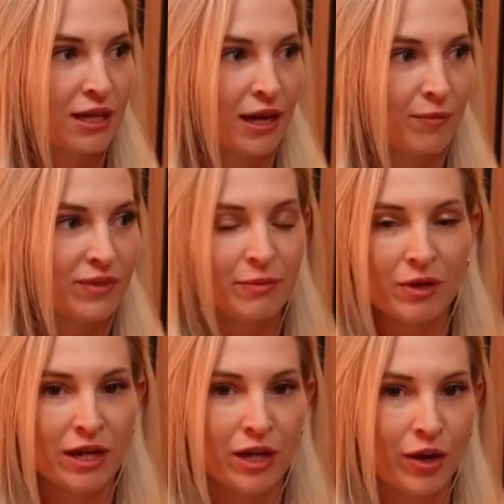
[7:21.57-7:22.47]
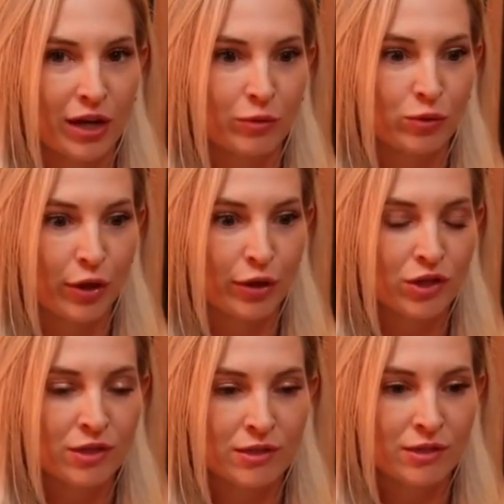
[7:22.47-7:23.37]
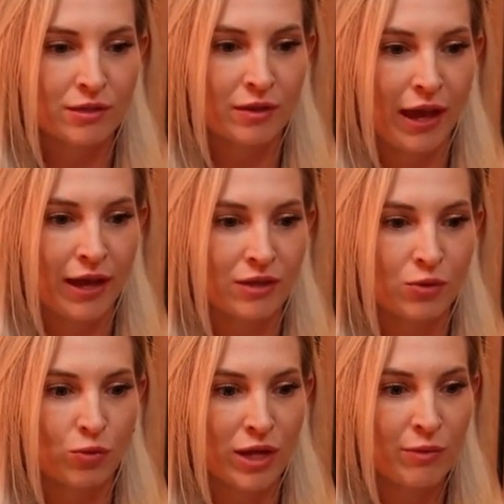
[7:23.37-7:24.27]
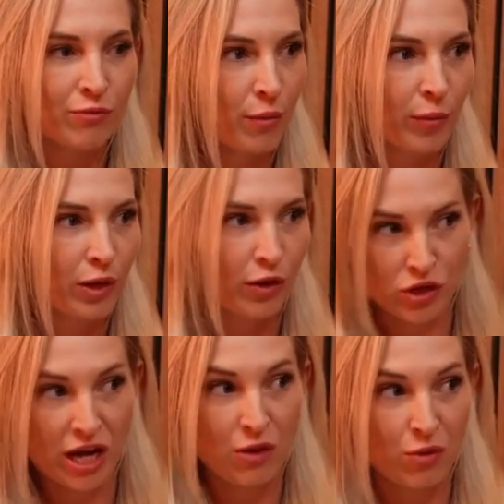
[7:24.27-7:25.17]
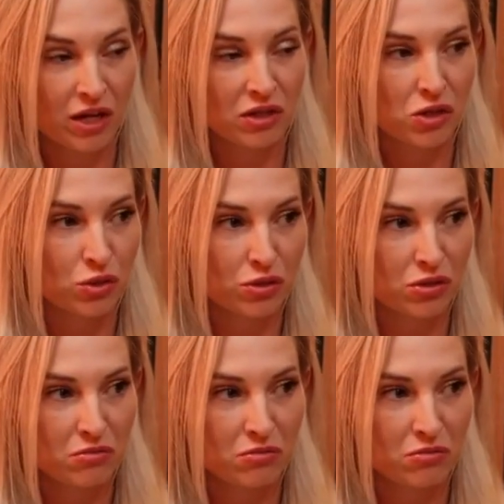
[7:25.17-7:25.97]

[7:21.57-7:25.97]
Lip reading: Tim and I are incredible coaches, and we can probably coach anyone to